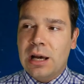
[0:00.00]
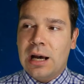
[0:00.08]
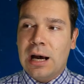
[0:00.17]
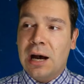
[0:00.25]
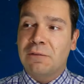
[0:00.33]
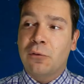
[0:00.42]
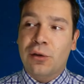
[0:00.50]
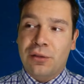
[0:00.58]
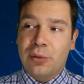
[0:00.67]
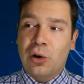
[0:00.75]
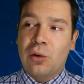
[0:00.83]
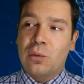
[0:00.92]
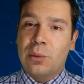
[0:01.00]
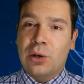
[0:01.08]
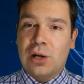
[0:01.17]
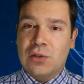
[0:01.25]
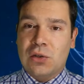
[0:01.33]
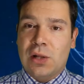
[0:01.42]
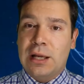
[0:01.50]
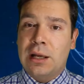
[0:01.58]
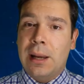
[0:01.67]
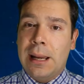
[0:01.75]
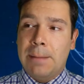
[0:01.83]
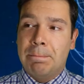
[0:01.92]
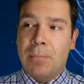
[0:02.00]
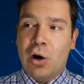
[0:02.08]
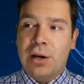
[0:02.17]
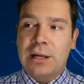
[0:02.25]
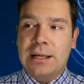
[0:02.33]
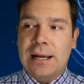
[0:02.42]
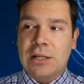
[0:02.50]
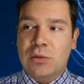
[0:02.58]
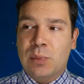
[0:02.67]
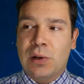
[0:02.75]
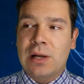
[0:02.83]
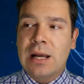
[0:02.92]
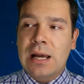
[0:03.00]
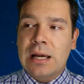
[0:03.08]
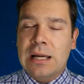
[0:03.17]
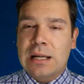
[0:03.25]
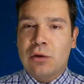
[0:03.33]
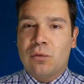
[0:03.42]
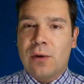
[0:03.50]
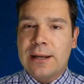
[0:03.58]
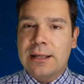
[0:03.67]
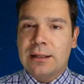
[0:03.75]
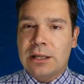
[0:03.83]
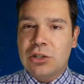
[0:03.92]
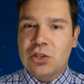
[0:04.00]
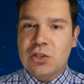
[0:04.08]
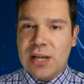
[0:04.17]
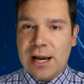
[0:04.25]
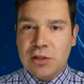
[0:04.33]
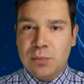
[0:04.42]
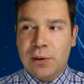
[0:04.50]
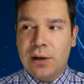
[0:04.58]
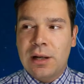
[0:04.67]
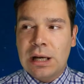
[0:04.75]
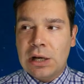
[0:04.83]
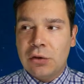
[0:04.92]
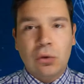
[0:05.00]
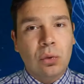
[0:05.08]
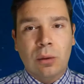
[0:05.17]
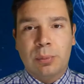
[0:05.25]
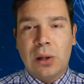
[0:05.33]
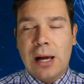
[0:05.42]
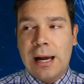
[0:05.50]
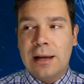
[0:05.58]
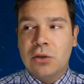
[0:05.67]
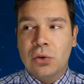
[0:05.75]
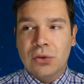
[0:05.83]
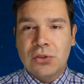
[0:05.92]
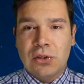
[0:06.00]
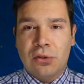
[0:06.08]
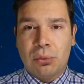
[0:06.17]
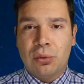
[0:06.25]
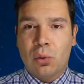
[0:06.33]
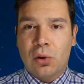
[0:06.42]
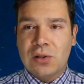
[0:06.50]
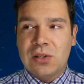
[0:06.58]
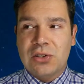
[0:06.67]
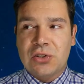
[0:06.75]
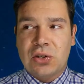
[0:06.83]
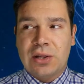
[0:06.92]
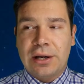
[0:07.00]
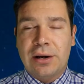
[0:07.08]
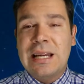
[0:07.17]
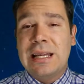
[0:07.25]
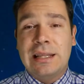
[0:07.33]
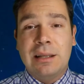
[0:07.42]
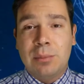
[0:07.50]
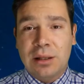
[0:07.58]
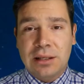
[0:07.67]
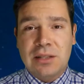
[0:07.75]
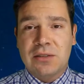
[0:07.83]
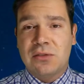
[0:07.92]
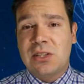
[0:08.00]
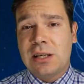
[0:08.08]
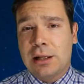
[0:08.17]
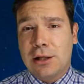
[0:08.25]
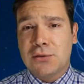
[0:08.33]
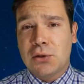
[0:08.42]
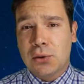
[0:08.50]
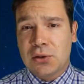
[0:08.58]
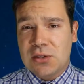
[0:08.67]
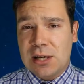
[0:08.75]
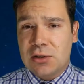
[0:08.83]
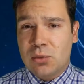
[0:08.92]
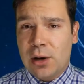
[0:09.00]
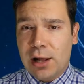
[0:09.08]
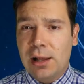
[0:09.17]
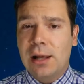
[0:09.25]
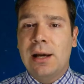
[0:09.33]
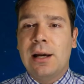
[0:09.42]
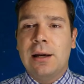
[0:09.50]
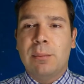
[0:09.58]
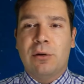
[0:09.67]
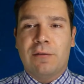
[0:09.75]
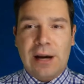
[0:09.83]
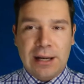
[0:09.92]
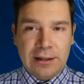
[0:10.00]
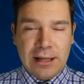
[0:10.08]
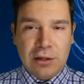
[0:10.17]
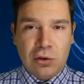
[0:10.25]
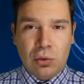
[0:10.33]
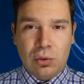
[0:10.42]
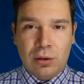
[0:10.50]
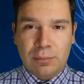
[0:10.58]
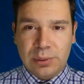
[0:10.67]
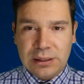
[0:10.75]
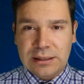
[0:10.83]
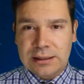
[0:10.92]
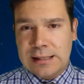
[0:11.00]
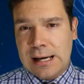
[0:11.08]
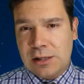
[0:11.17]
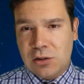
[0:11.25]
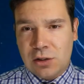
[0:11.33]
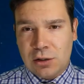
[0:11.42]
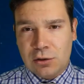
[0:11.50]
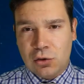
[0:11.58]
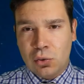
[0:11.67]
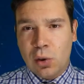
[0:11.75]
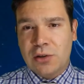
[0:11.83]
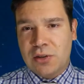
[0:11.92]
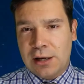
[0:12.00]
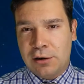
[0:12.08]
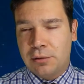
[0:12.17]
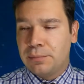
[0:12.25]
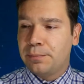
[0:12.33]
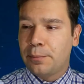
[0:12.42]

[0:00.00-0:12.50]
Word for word: Uh, furthermore, we would also like a marketing expert and a regulations expert to apply. You'll see the rewards listed there in the millions of CLL tokens as well, provided that you complete the task to our standard.